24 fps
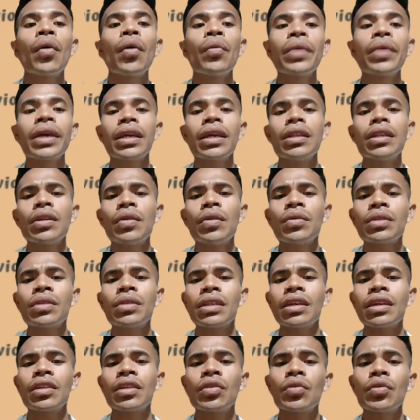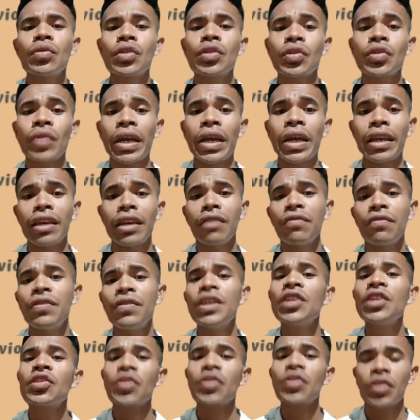we can note two striking
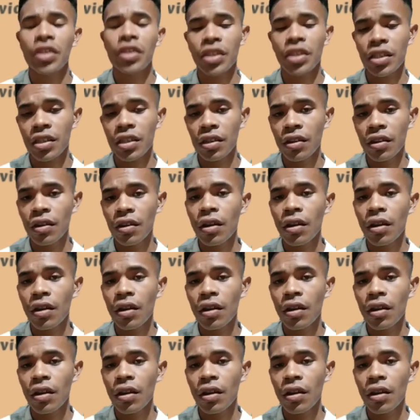features.